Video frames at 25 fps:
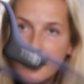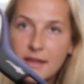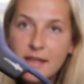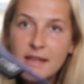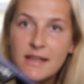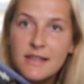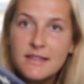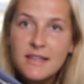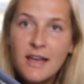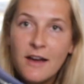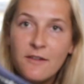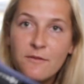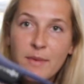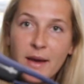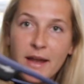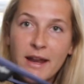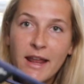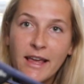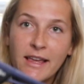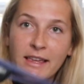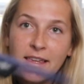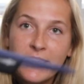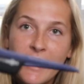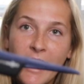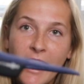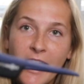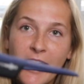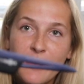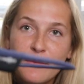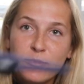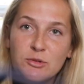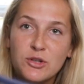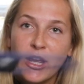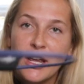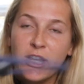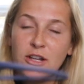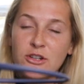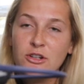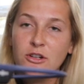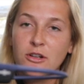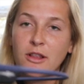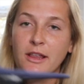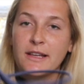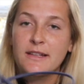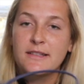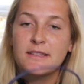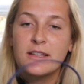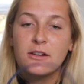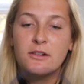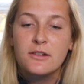These have been a game changer.
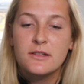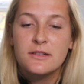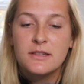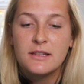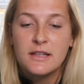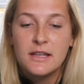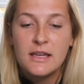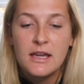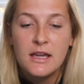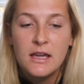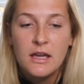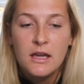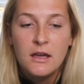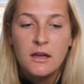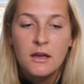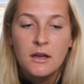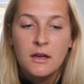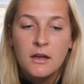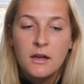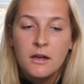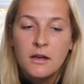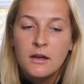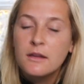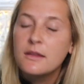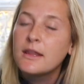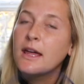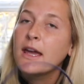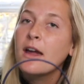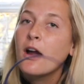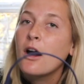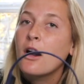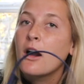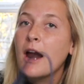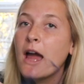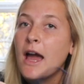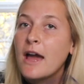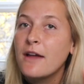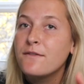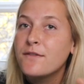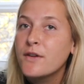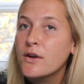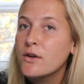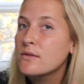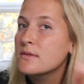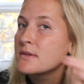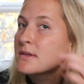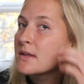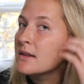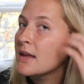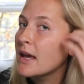Like seriously, they are
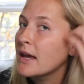headphones.